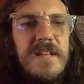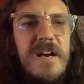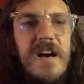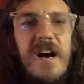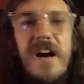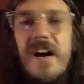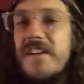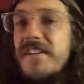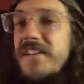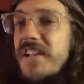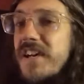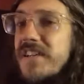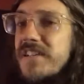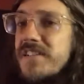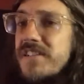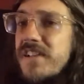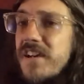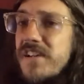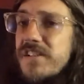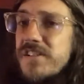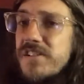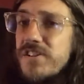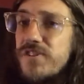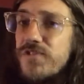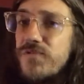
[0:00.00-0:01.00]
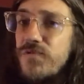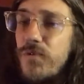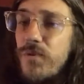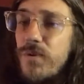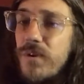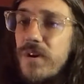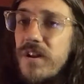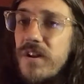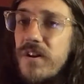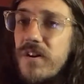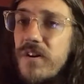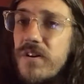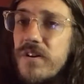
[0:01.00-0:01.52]
A deck size is
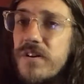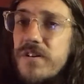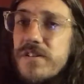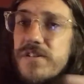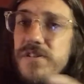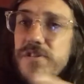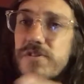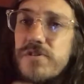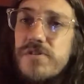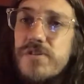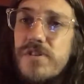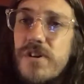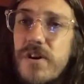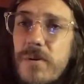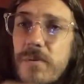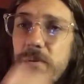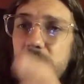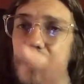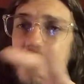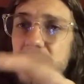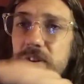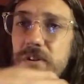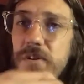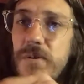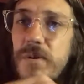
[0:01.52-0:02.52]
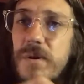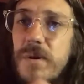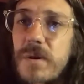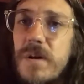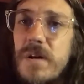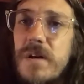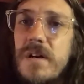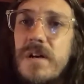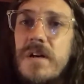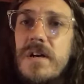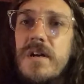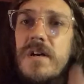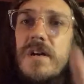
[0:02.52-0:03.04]
40 cards. You start with your
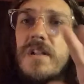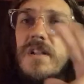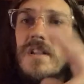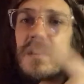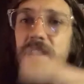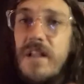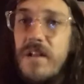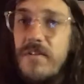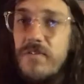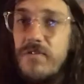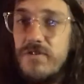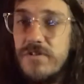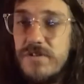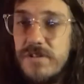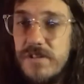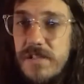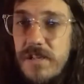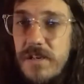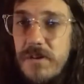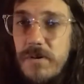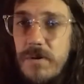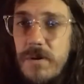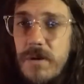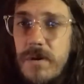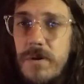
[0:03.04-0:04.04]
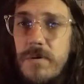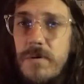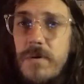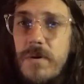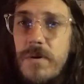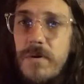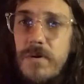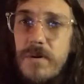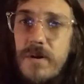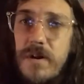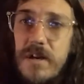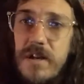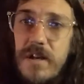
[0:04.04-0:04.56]
level 0
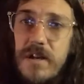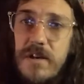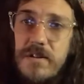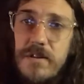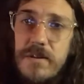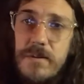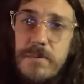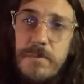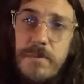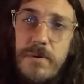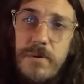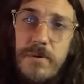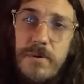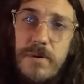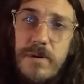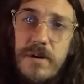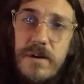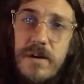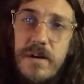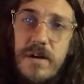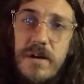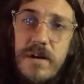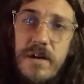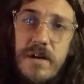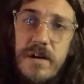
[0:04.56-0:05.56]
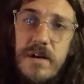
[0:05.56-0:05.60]
already on the board.